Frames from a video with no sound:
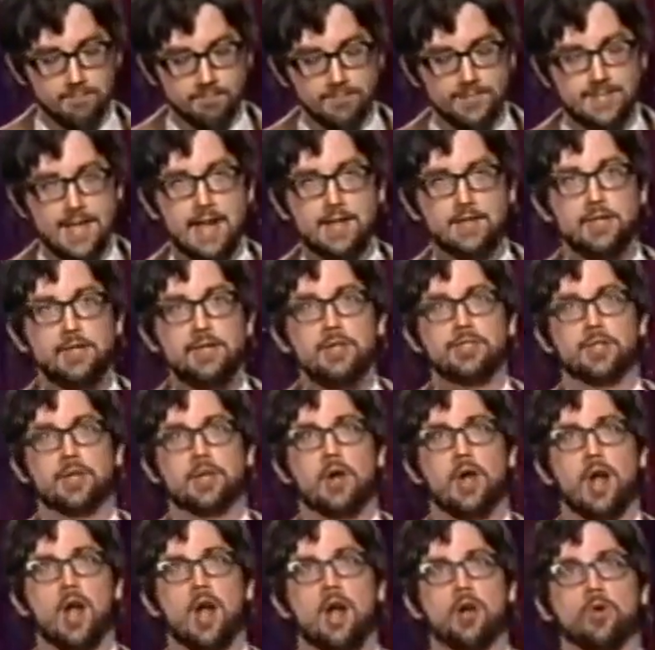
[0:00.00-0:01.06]
Tattoos
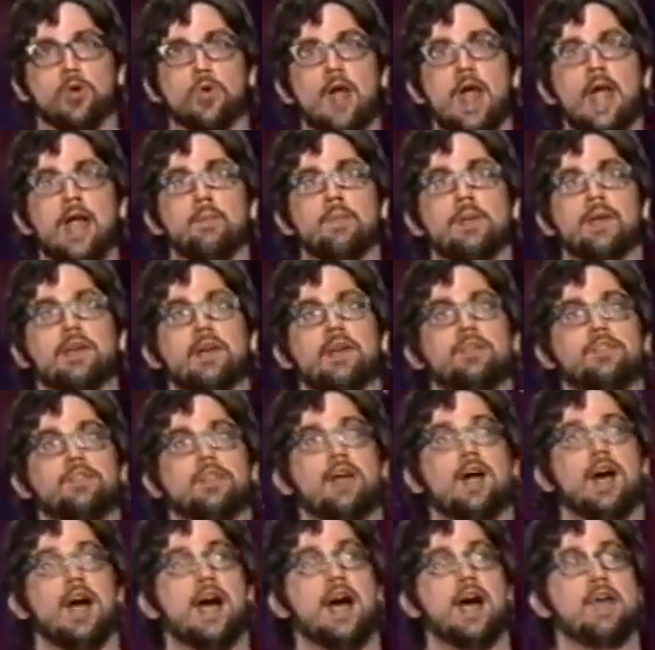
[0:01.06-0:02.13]
are great because
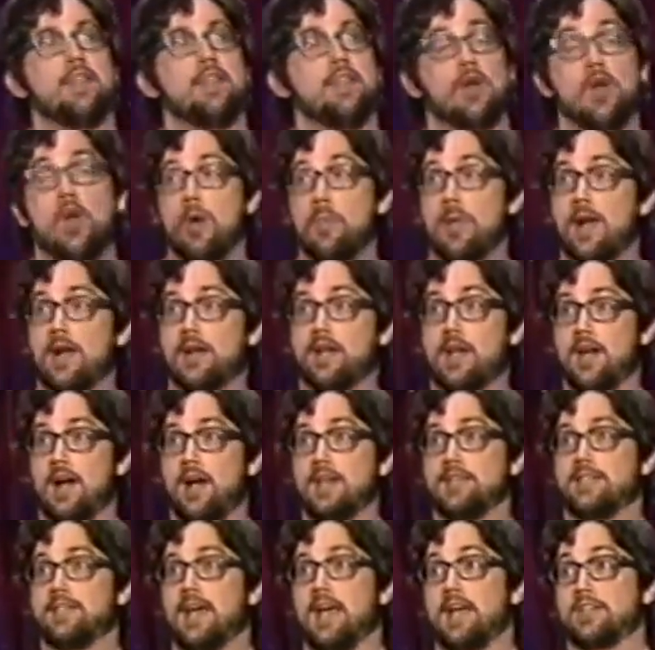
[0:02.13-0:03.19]
they're all about
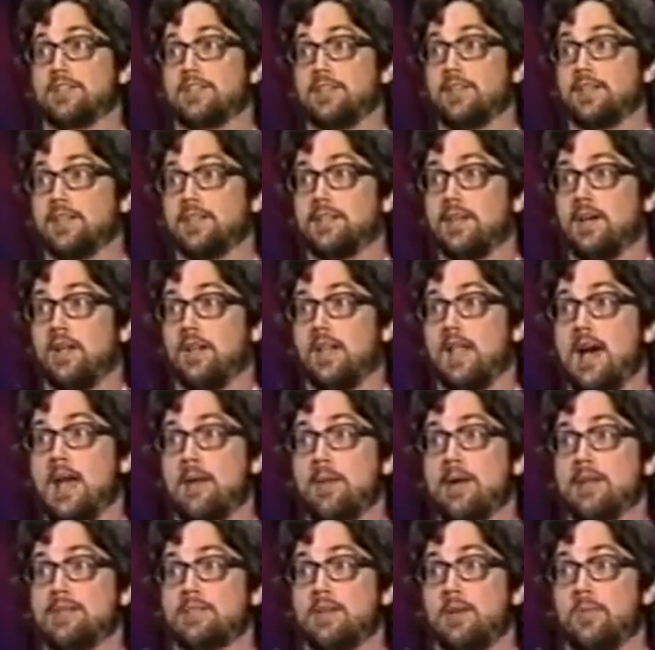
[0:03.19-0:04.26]
context. You can tell a lot
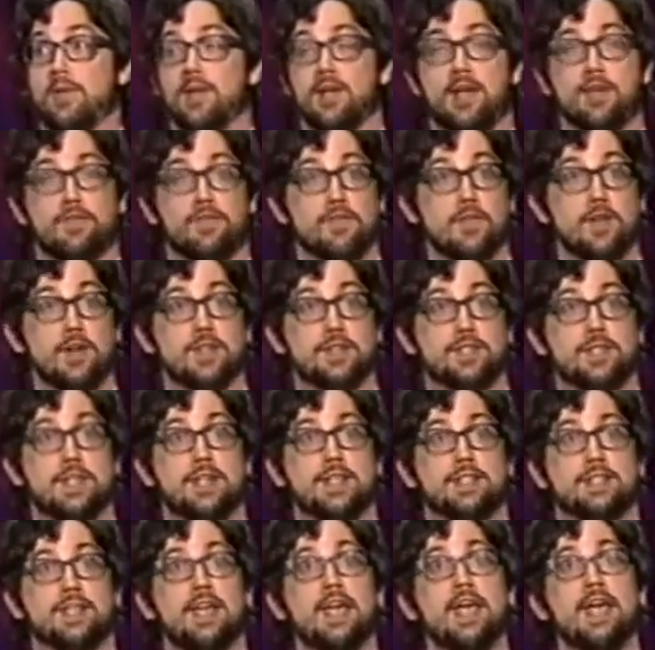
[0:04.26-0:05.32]
about someone. Like, for
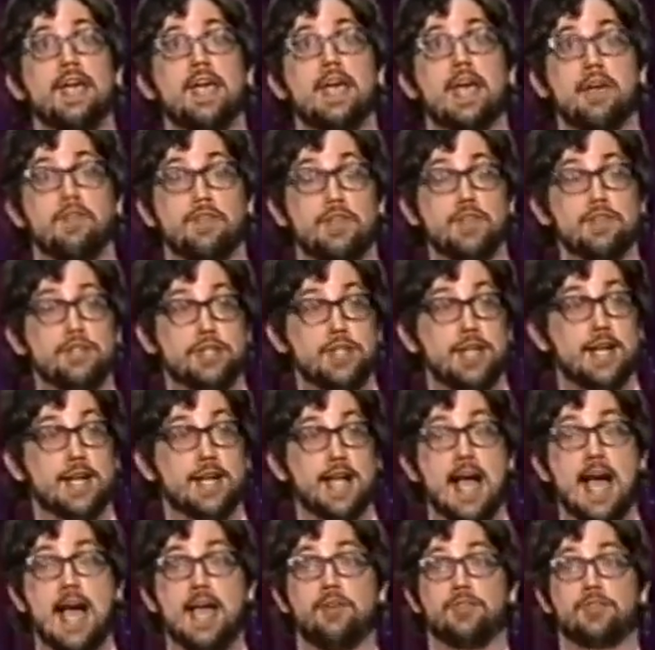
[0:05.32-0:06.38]
instance, if you see a
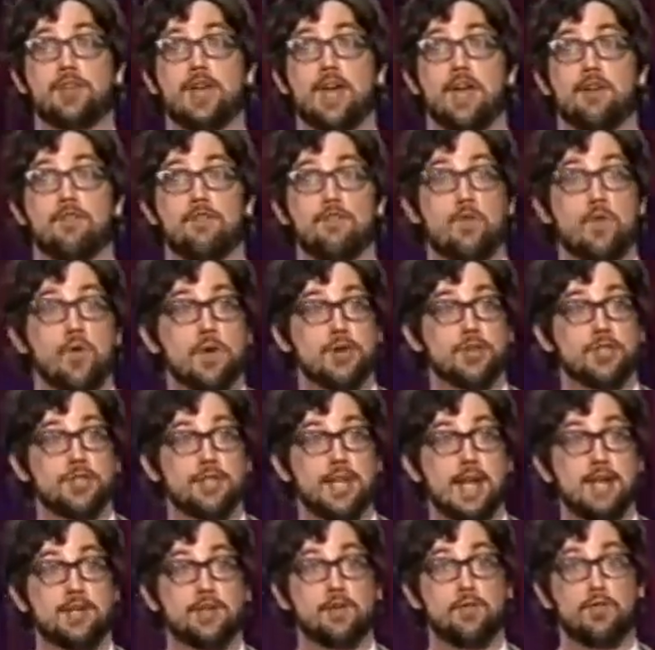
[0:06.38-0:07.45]
guy who's got a 4-inch
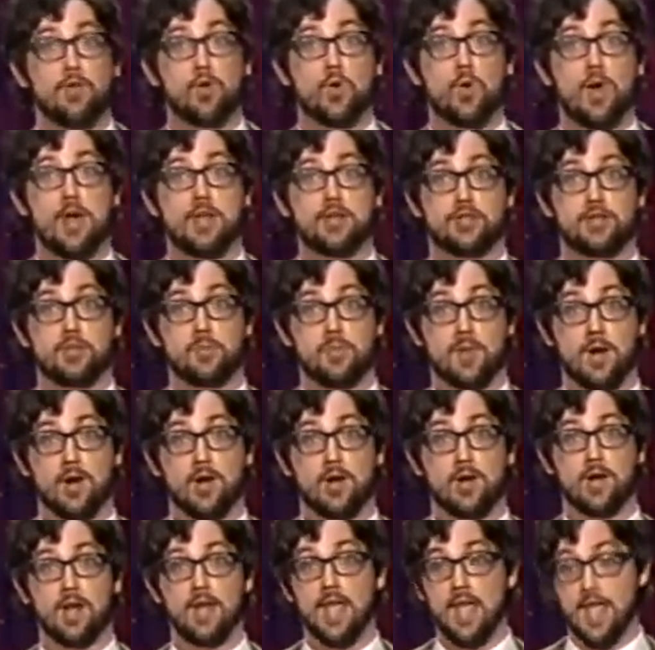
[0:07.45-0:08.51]
tattoo of a question
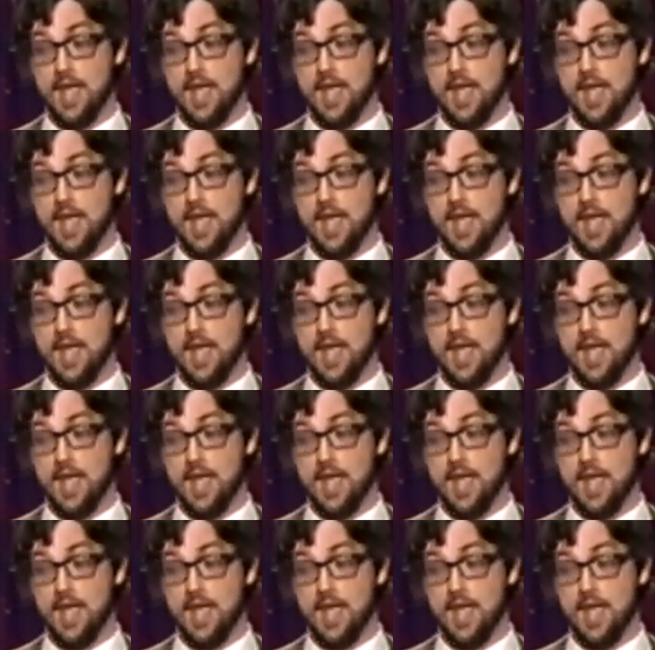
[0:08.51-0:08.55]
mark